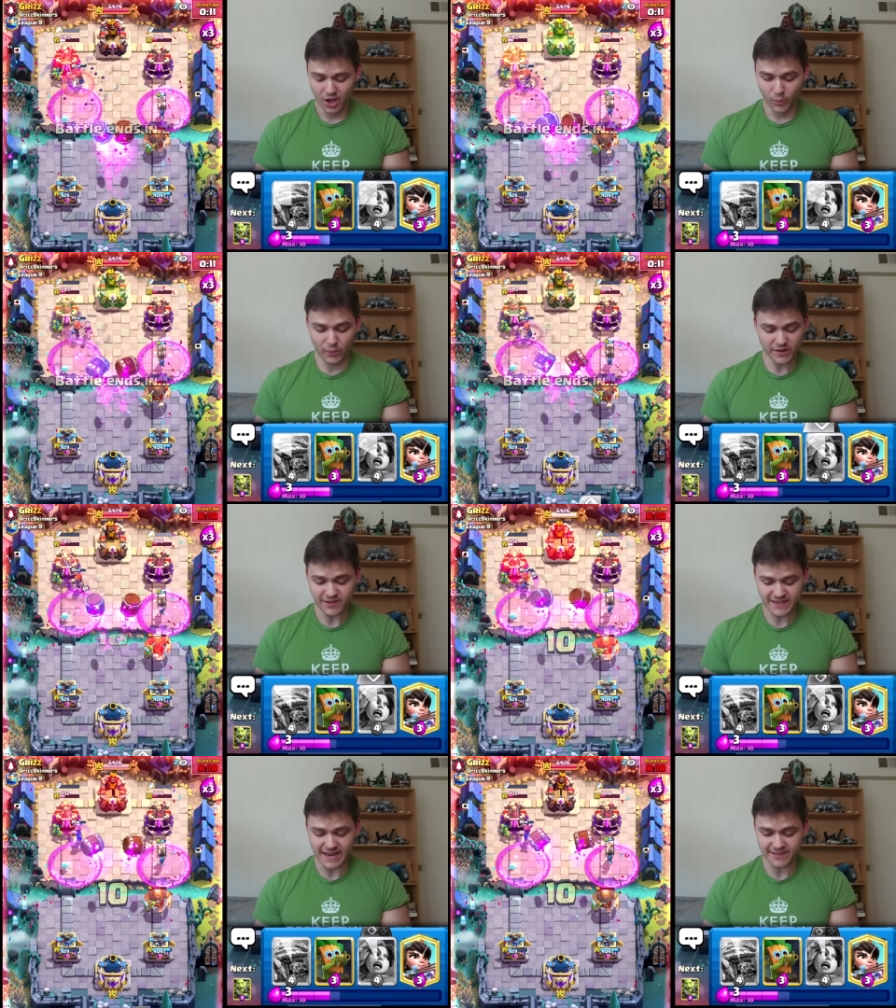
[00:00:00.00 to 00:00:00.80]
Wait, what
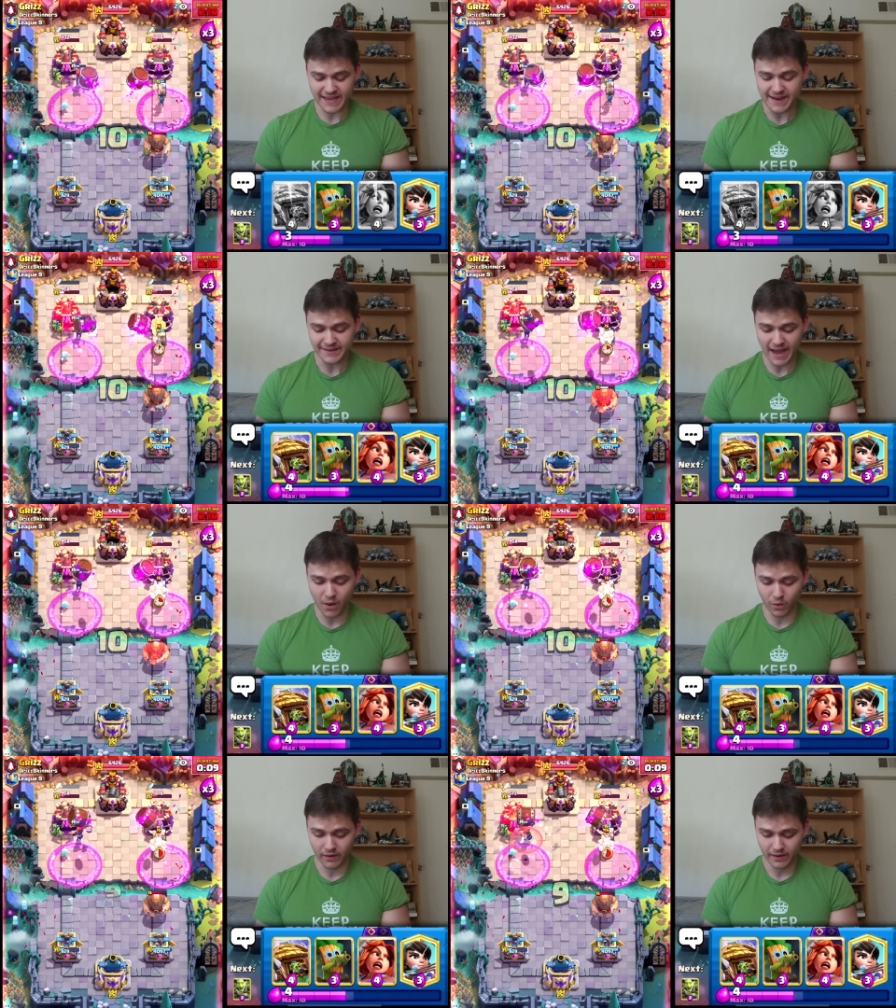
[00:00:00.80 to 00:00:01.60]
just hit his king
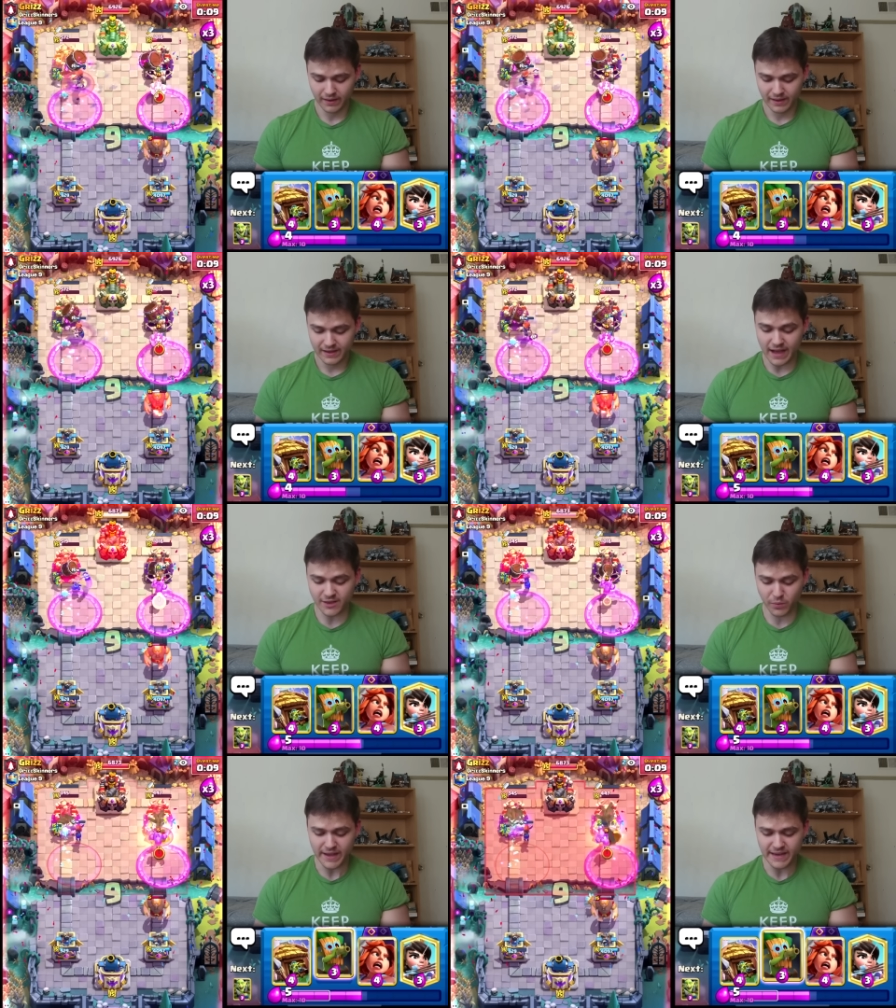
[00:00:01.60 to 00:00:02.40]
tower?
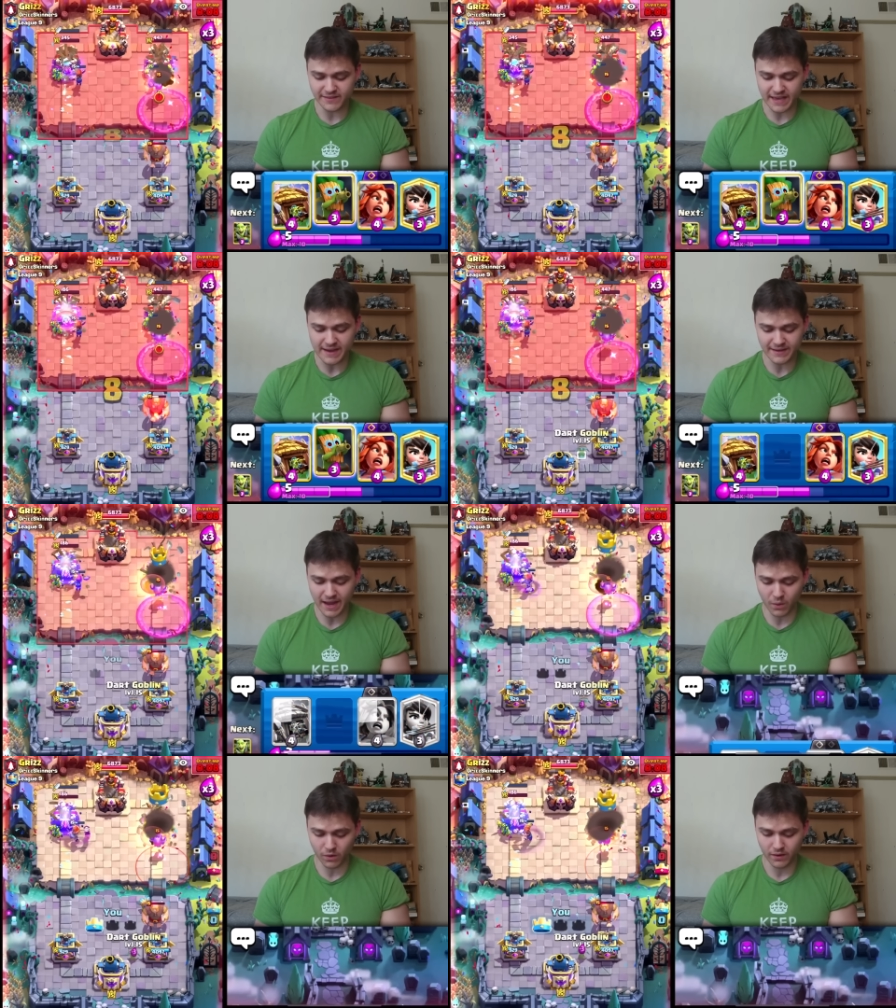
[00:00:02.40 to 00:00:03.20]
Guys, what hit his king
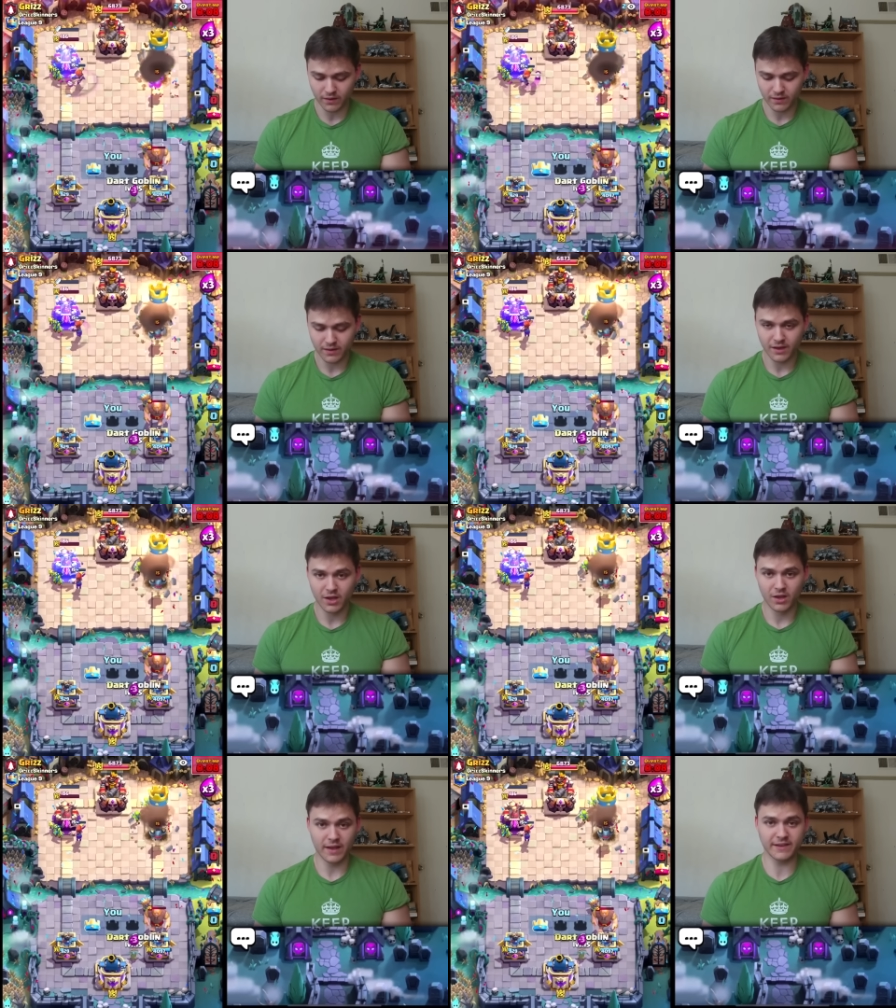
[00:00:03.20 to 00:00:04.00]
tower?
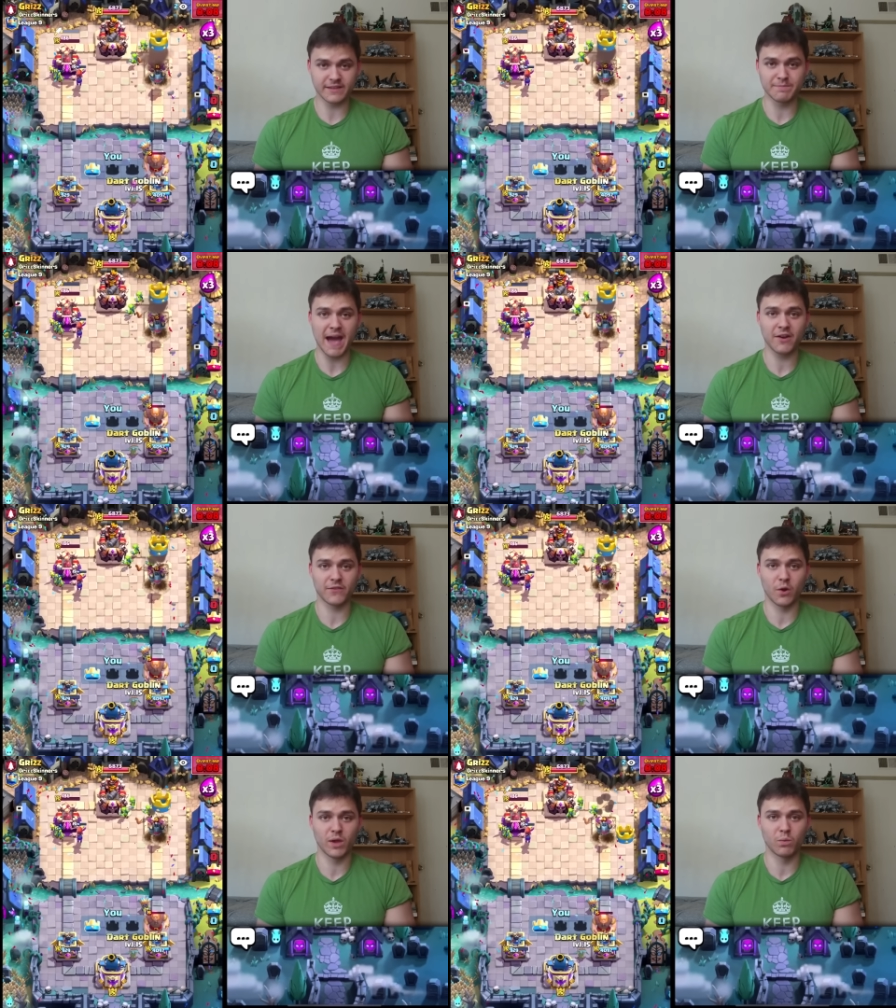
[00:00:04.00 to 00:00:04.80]
It doesn't matter,
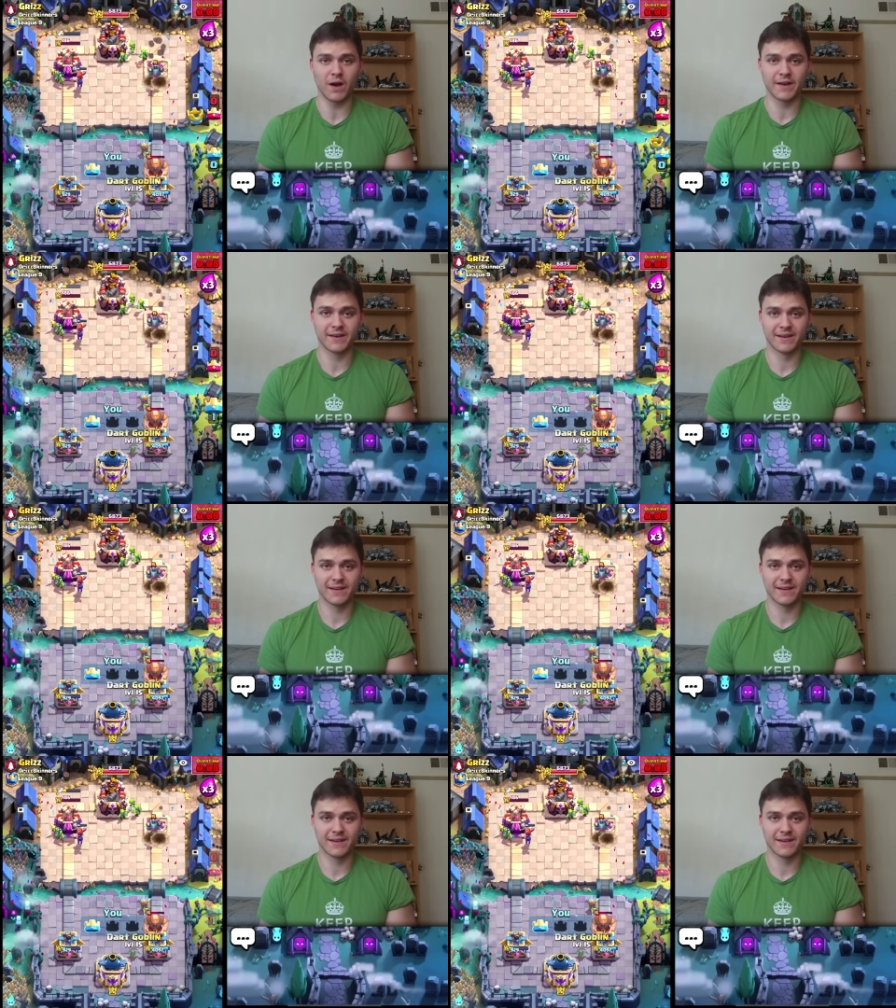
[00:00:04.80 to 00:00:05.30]
though. We won.